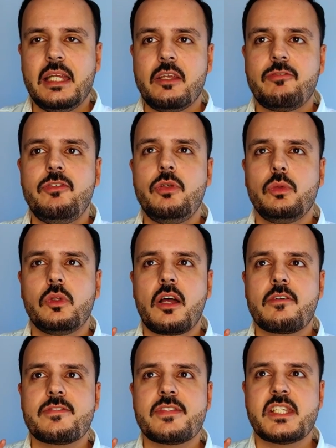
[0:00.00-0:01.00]
if you
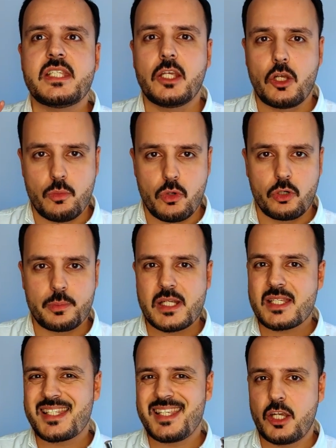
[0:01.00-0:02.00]
love sycamore,
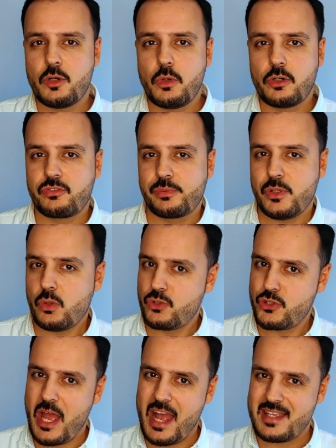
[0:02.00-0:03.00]
because sycamore for me
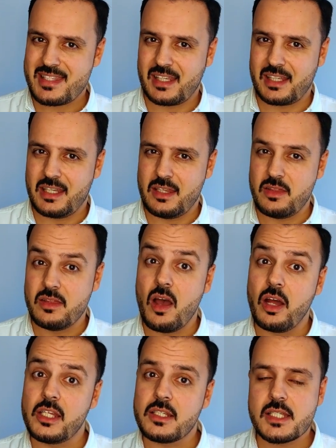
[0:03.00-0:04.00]
also has like a
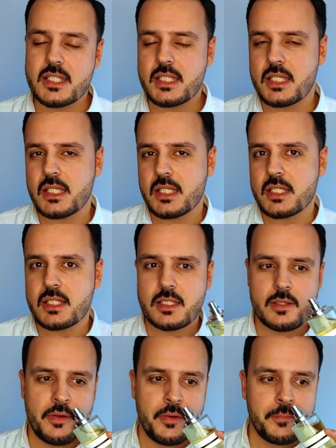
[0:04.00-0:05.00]
nuttiness in
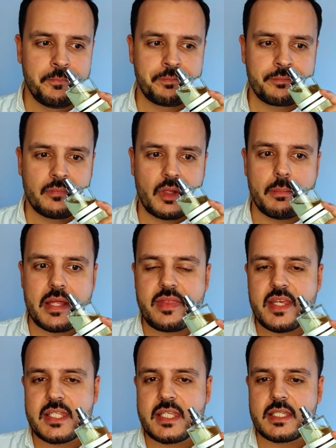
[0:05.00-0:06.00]
it, but
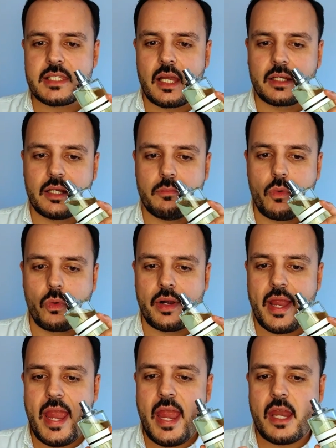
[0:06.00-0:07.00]
this is like a
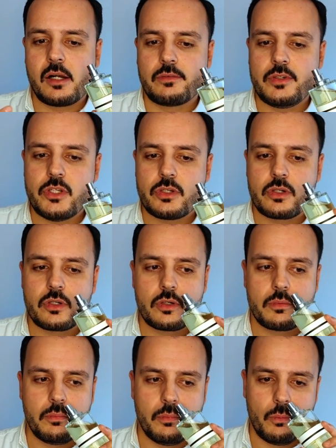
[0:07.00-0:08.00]
more airier,
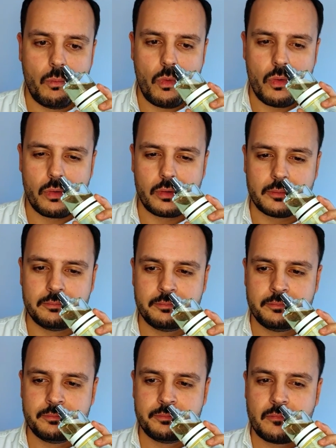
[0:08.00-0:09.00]
more
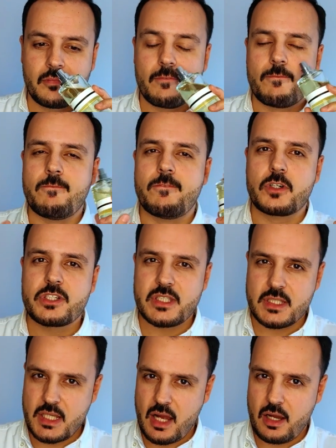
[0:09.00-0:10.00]

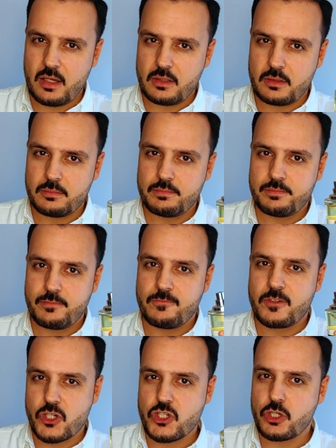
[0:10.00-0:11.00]
versatile
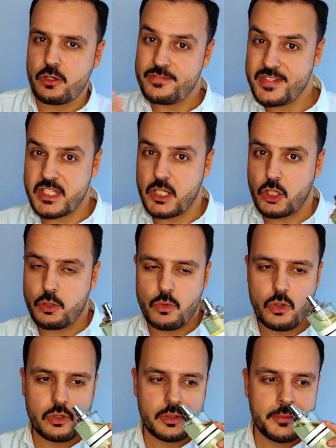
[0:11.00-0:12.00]
version of
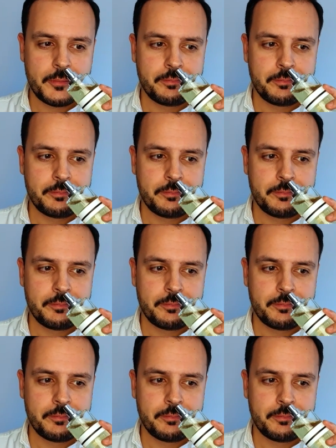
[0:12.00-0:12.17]
sycamore,